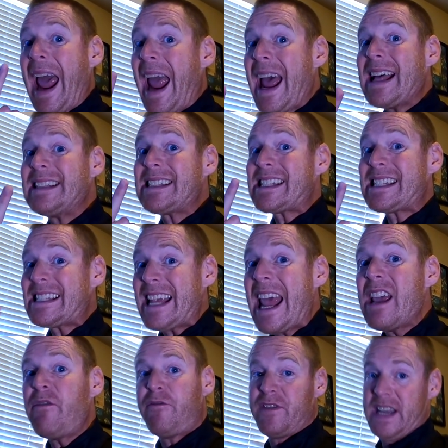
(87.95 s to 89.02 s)
and
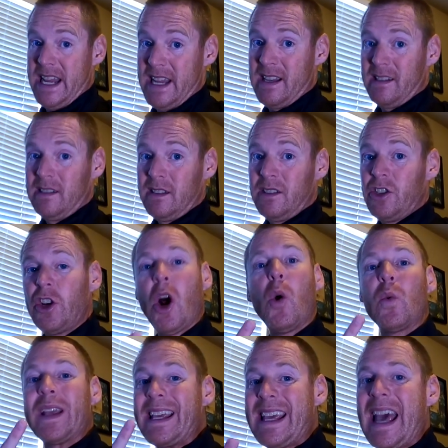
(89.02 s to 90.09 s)
safety. You
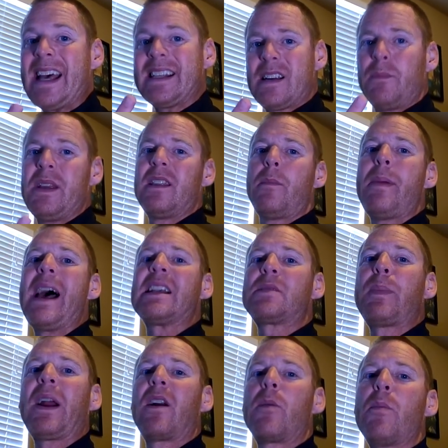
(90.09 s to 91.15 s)
don't get to be the
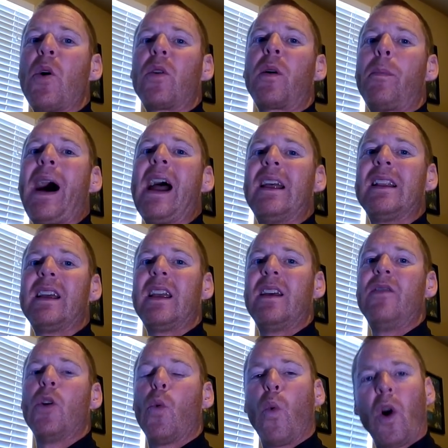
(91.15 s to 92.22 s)
best paramotor pilot
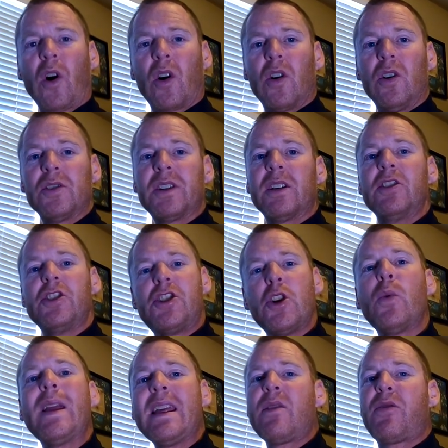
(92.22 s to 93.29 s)
in the world
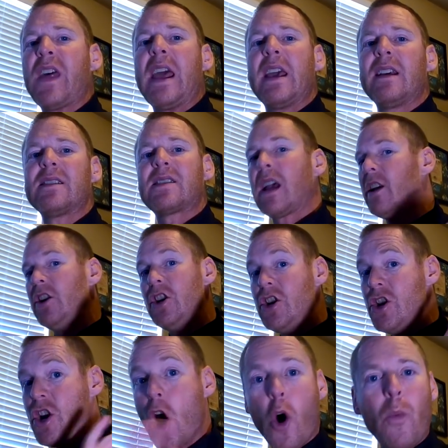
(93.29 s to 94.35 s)
doing things
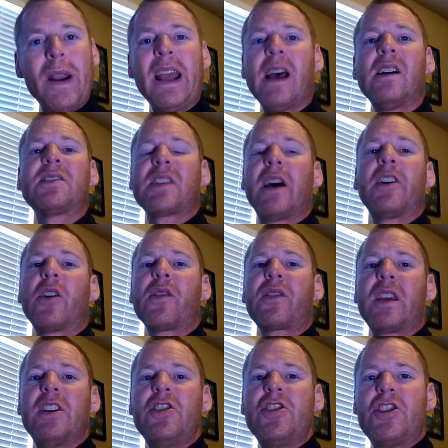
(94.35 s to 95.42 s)
nobody else on
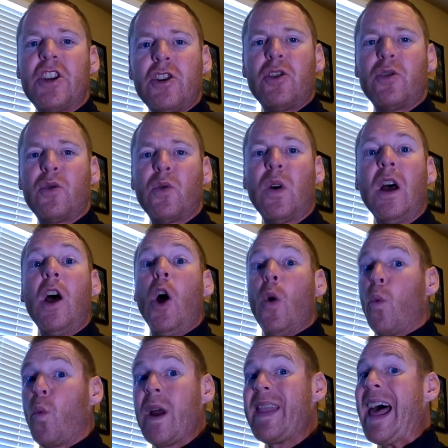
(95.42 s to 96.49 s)
earth can do
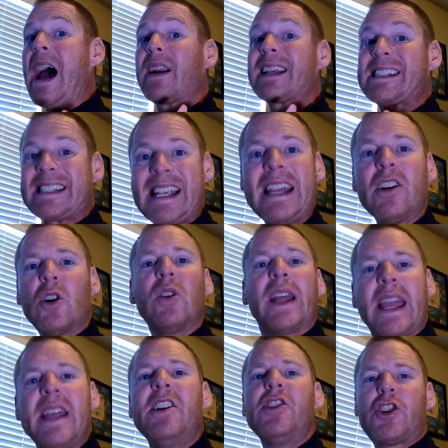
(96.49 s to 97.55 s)
without a
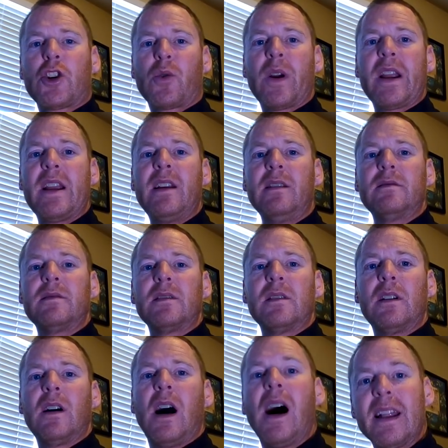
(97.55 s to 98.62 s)
single injury
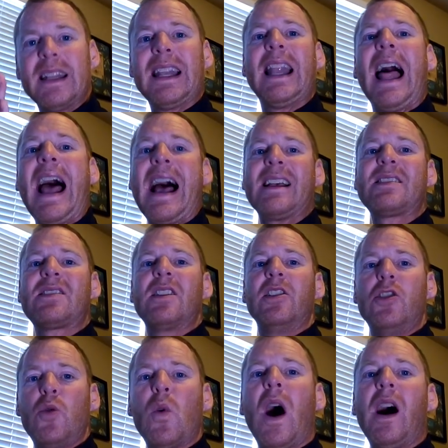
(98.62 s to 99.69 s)
unless
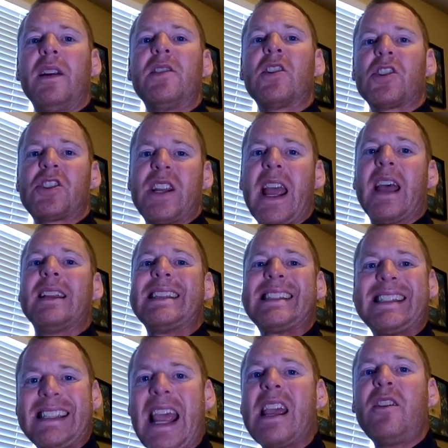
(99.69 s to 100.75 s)
you understand
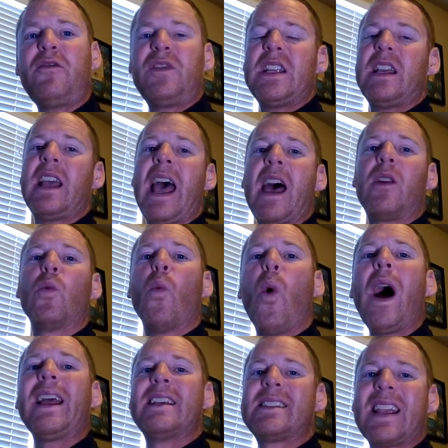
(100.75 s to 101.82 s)
safety and
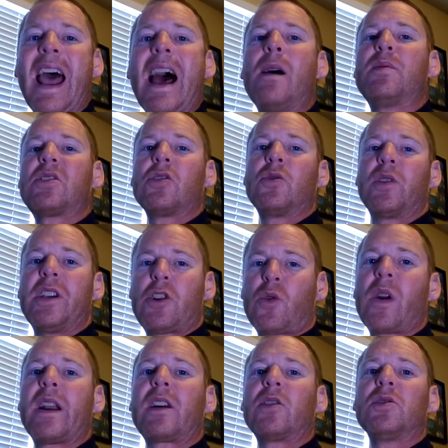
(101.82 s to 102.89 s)
what is absolutely
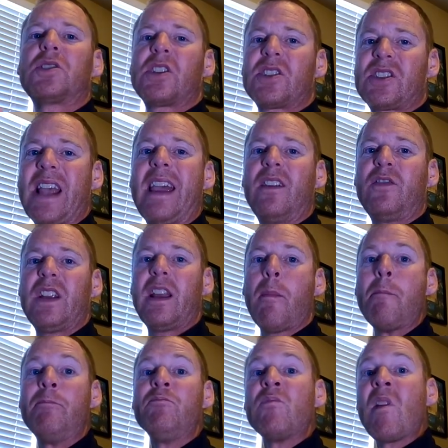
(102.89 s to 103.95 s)
critical to safety.